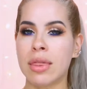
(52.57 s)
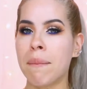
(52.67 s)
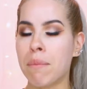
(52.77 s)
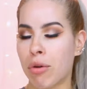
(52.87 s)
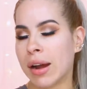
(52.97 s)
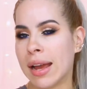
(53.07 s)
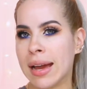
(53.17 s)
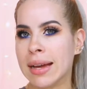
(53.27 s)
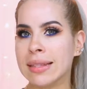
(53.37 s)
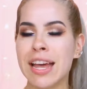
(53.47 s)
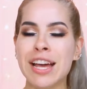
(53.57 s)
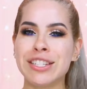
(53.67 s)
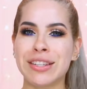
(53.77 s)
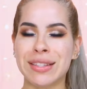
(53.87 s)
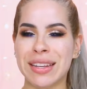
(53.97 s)
the brand
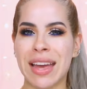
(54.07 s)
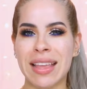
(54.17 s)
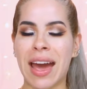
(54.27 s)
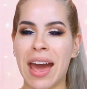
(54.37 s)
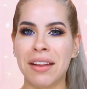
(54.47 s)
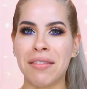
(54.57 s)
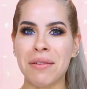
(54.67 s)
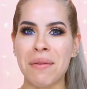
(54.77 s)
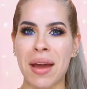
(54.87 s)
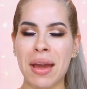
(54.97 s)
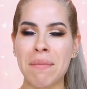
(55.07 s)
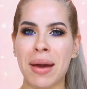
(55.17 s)
just to get that out of the way.